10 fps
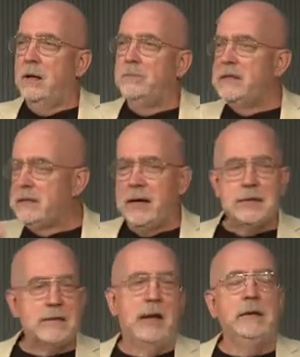mystic
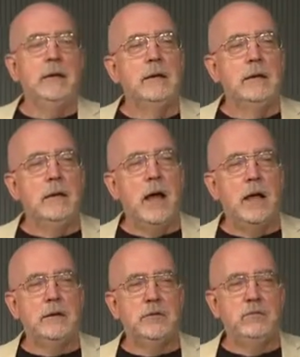insight,
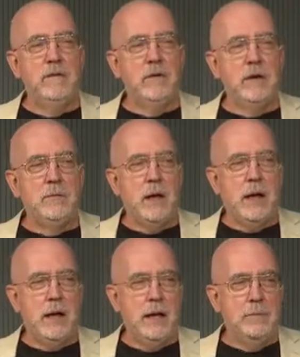not driven
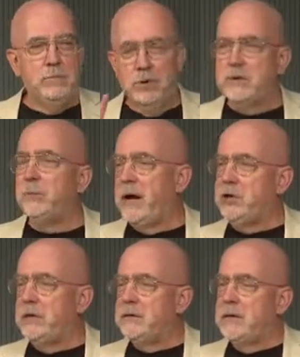by personal
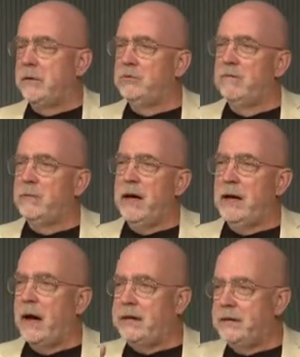prejudice, not driven by
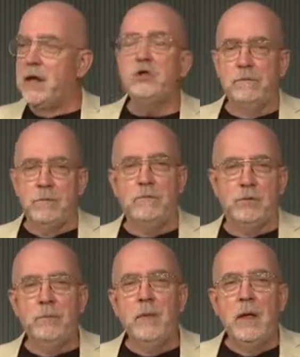ideological fervor,